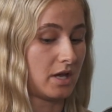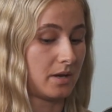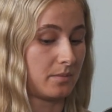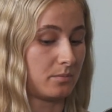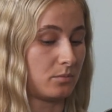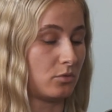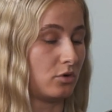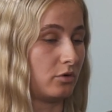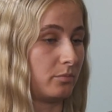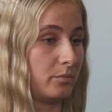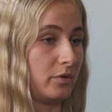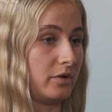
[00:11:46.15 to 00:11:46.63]

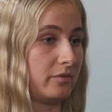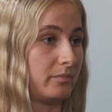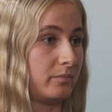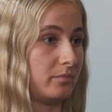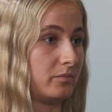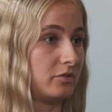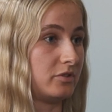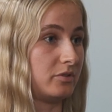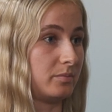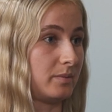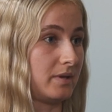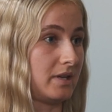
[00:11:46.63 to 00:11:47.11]
more
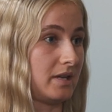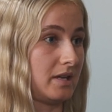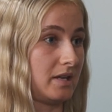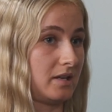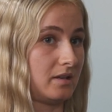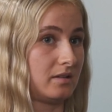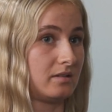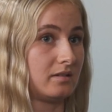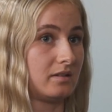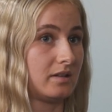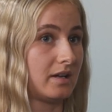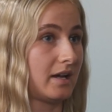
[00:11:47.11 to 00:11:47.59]
movement to
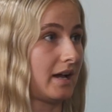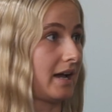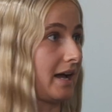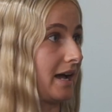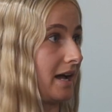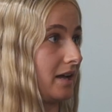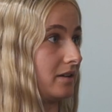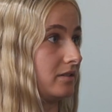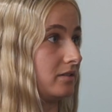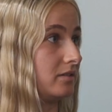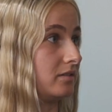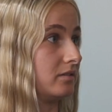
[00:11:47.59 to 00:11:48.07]
be
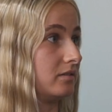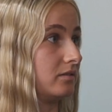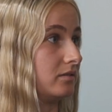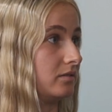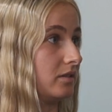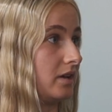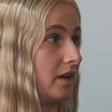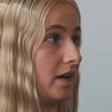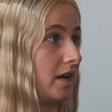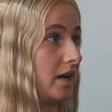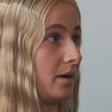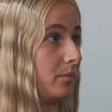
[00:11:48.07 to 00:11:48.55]
had
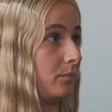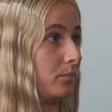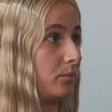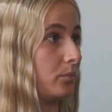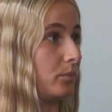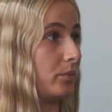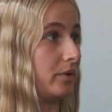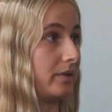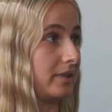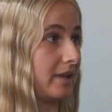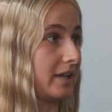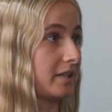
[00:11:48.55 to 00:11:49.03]

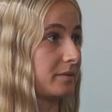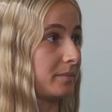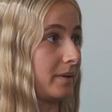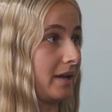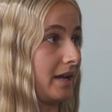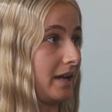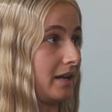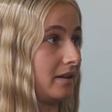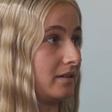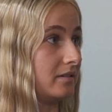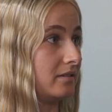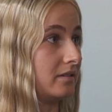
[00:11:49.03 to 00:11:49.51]
with less
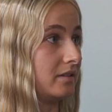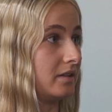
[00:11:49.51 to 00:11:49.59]
pain.